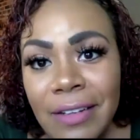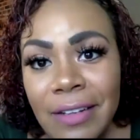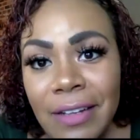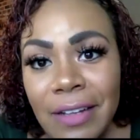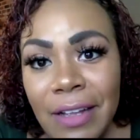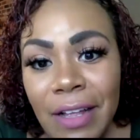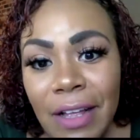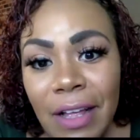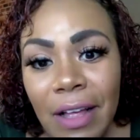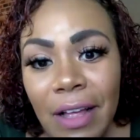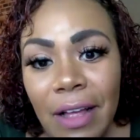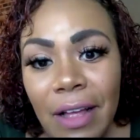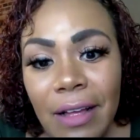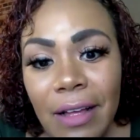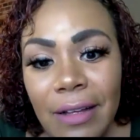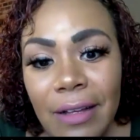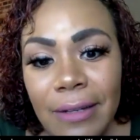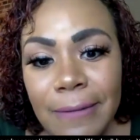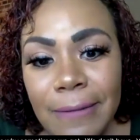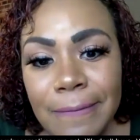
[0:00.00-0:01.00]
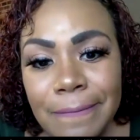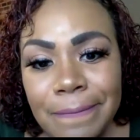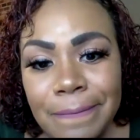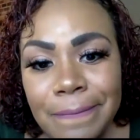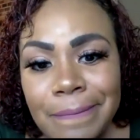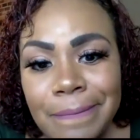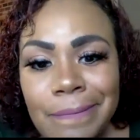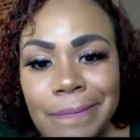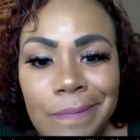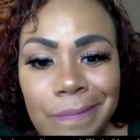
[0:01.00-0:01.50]

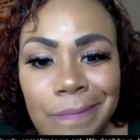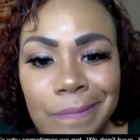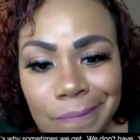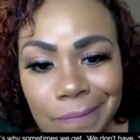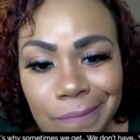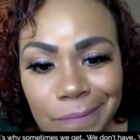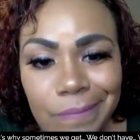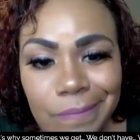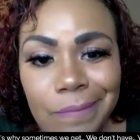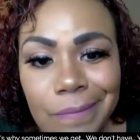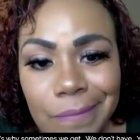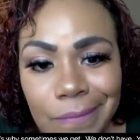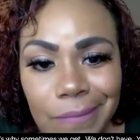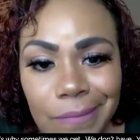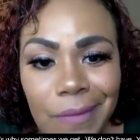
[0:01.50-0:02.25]
No one is speaking in this clip.